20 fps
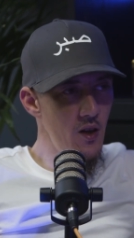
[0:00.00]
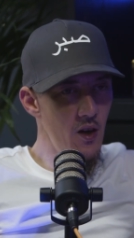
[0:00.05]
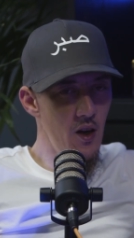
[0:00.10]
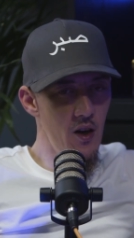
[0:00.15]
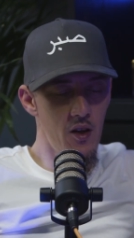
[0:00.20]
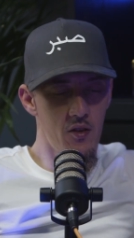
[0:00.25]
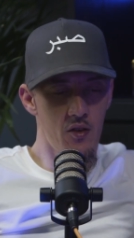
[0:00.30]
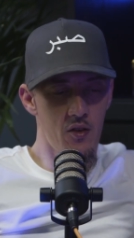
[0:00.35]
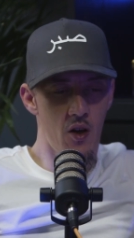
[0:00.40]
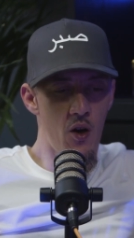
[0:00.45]
And
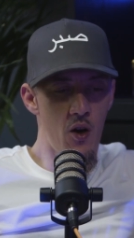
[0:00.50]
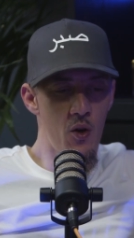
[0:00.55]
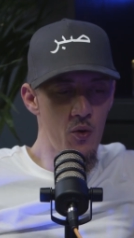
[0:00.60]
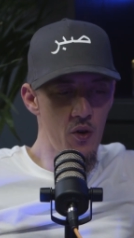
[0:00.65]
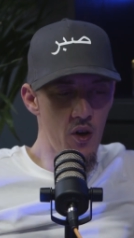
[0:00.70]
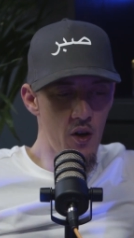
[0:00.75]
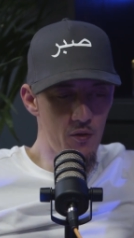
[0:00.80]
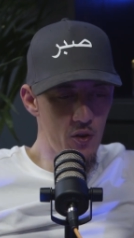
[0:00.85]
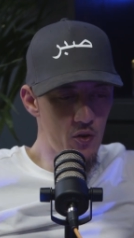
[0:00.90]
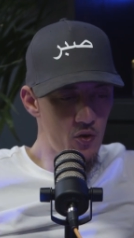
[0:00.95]
that's a whole
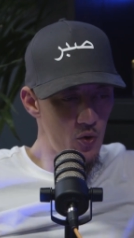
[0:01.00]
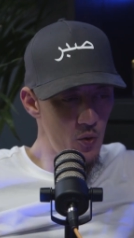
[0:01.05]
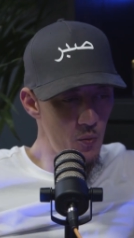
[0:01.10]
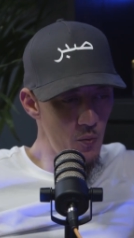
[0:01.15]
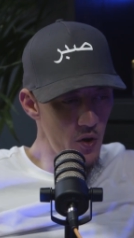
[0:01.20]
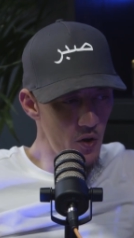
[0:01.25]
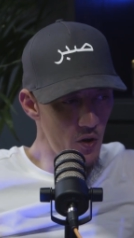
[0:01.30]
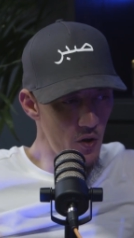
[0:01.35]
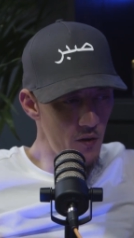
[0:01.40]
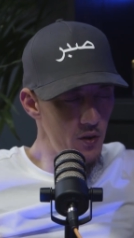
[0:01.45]
nother
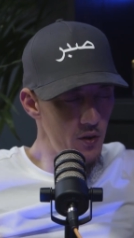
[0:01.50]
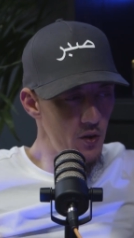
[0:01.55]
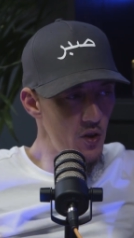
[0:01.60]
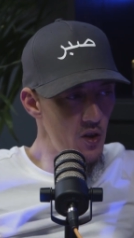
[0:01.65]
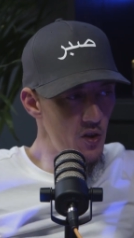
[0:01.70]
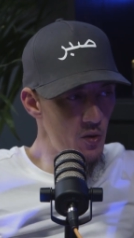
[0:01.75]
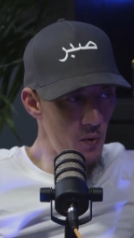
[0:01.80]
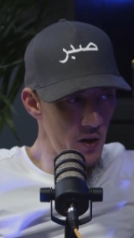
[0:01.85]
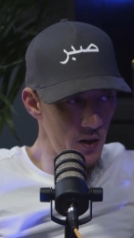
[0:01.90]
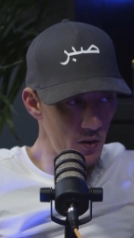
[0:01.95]
trauma you're having to
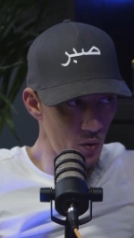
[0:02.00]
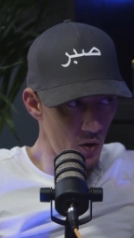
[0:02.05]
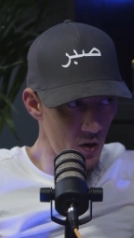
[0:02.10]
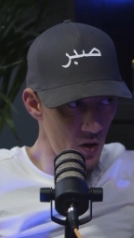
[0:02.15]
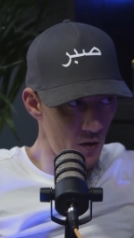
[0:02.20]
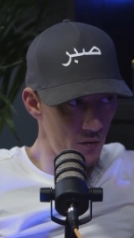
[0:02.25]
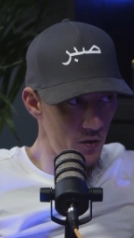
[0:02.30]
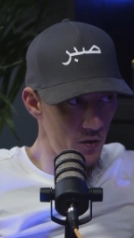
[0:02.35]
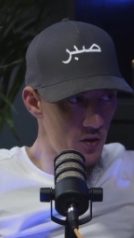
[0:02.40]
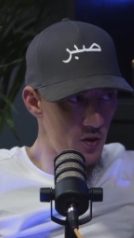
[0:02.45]
explain to
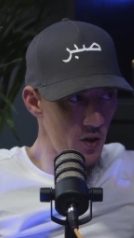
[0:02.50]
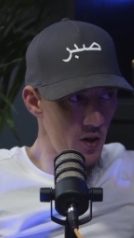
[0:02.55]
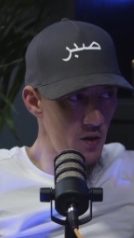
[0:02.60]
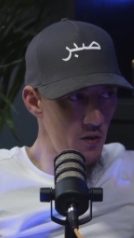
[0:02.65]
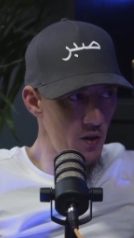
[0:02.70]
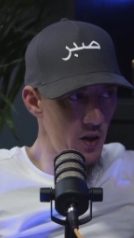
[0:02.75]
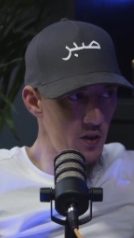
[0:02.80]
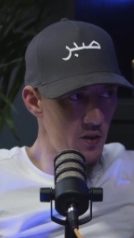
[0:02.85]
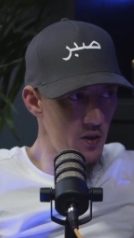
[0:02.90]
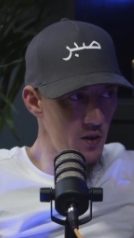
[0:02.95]
another
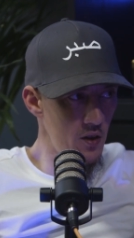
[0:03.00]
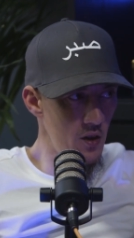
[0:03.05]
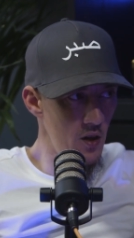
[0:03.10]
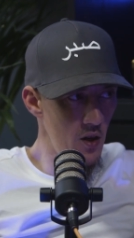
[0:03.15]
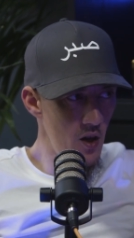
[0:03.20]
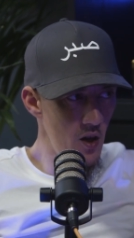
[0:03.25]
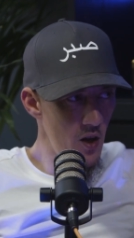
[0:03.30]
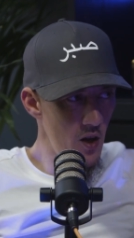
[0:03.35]
generation.